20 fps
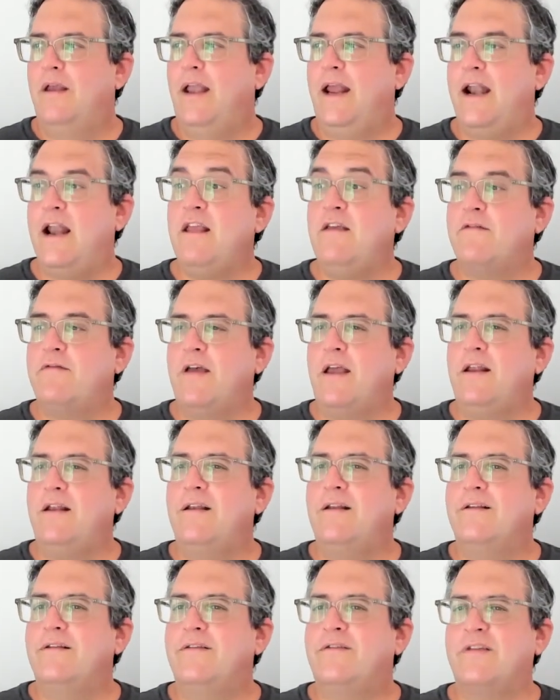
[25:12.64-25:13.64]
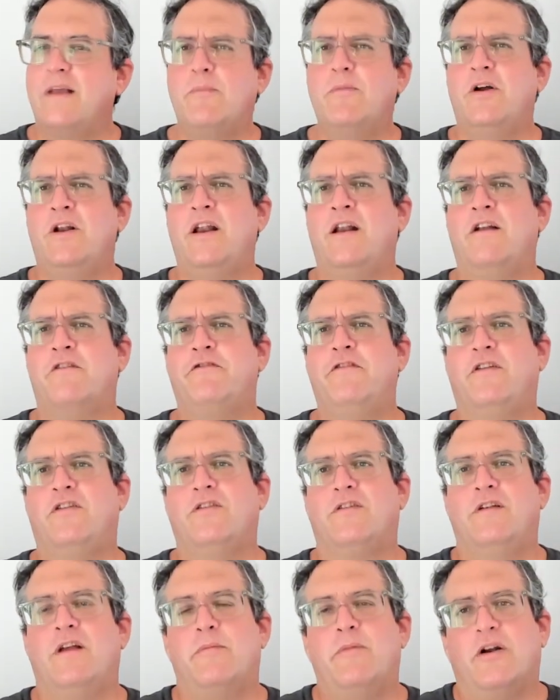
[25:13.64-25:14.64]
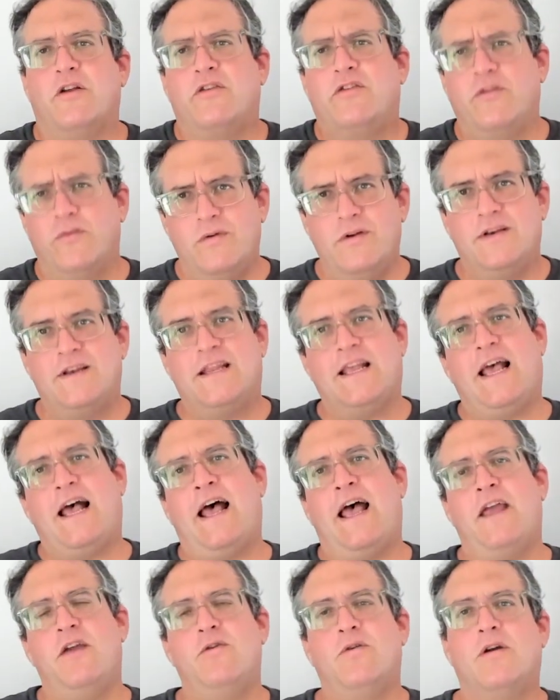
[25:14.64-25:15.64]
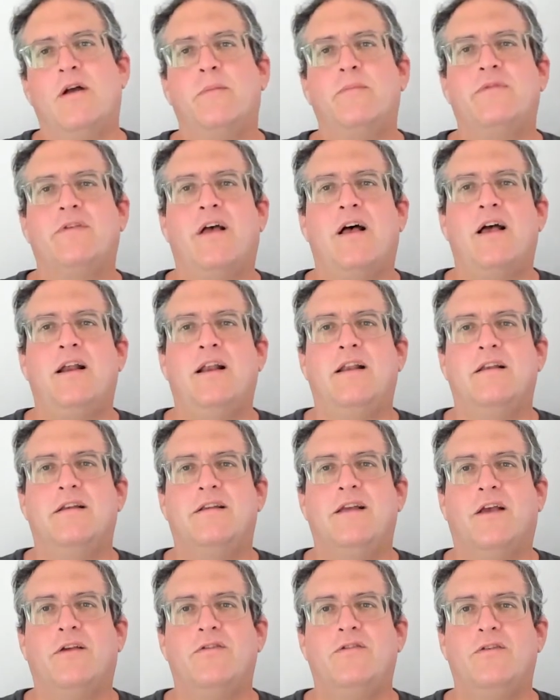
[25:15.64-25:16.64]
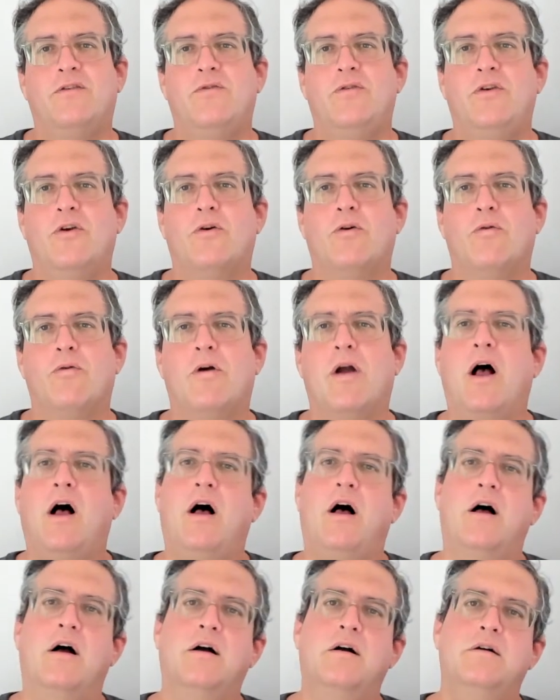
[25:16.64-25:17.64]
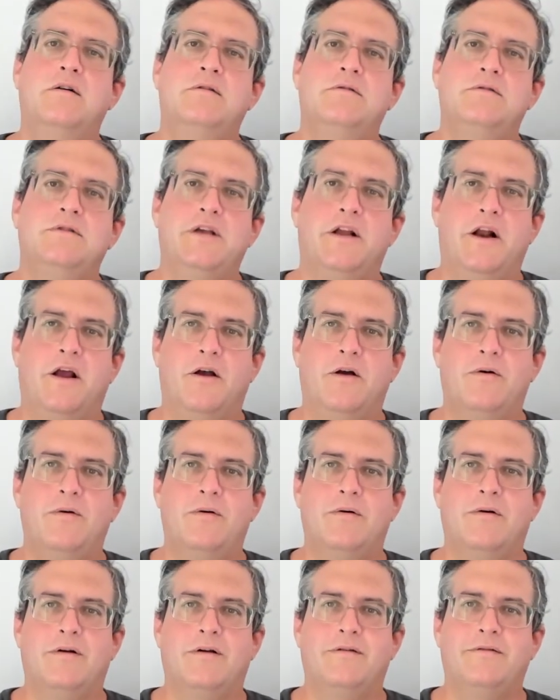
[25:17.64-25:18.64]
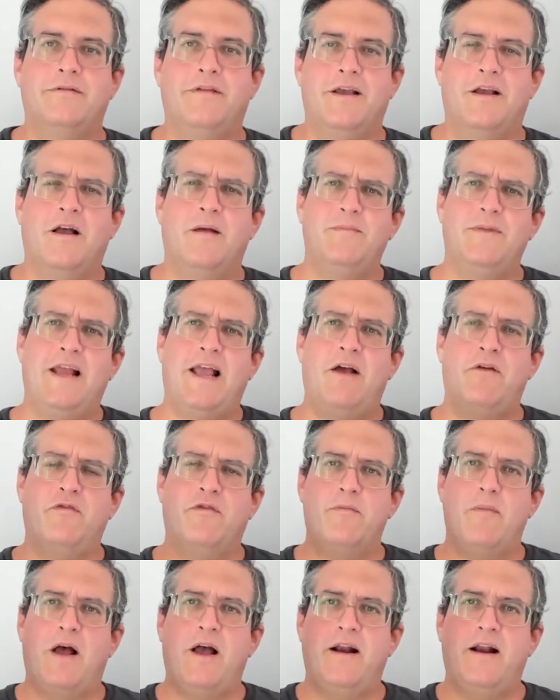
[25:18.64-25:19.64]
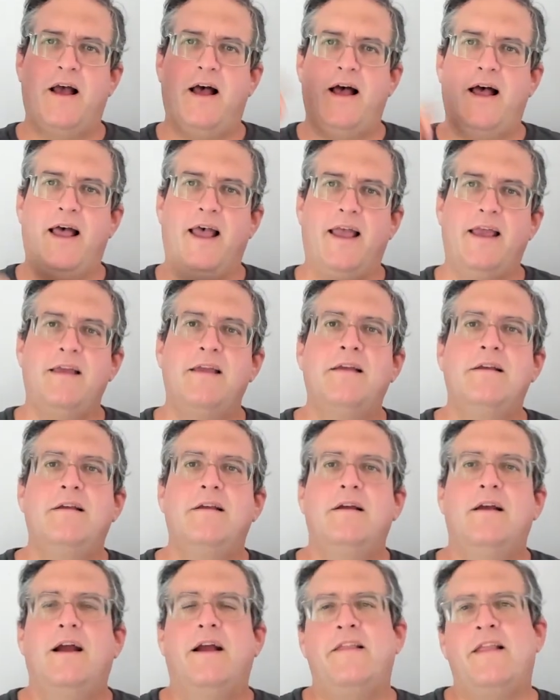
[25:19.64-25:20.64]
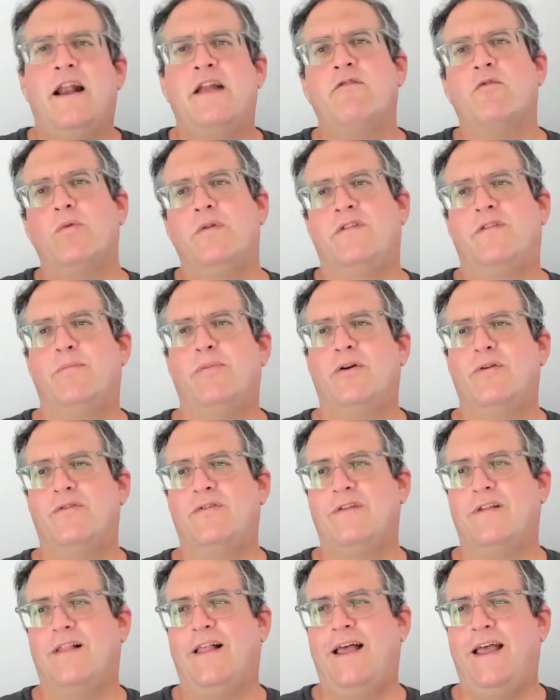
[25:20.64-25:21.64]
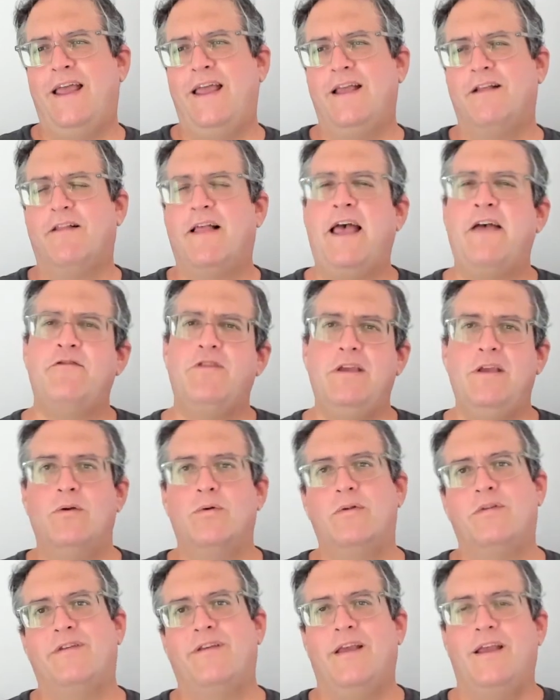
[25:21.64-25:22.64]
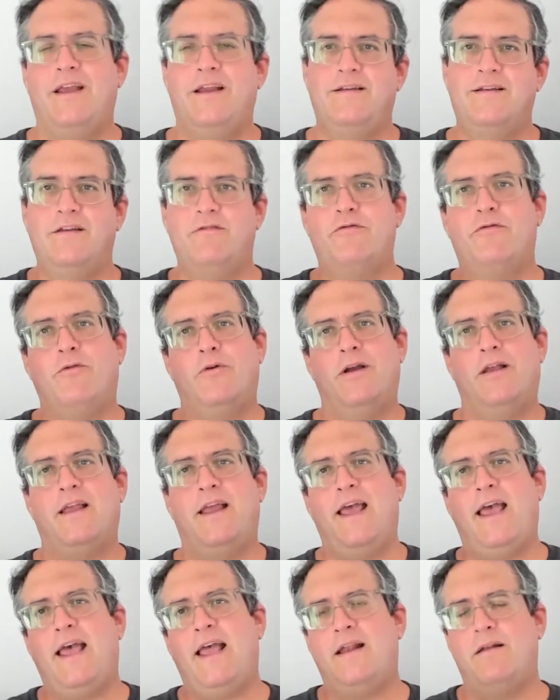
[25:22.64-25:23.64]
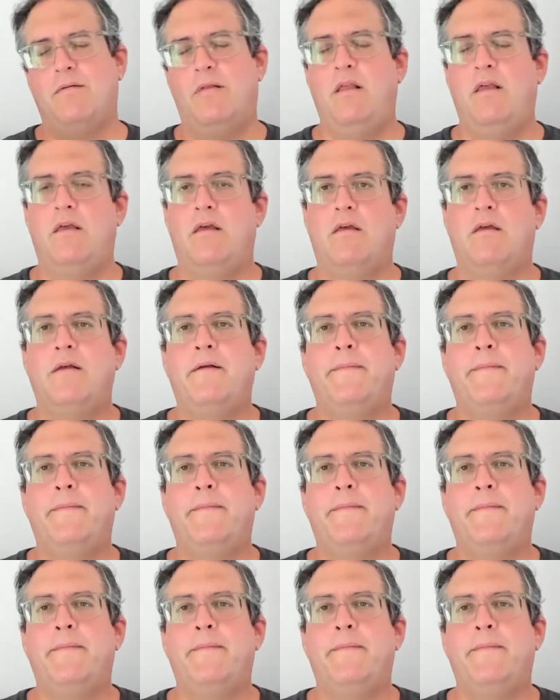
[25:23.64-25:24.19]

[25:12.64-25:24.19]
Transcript: In any event, someone in officialdom in a suit and tie who comes on and tells you you're wrong, you know? They come down from on high, and then everyone's supposed to like laugh at you and say, tinfoil hat, and eh.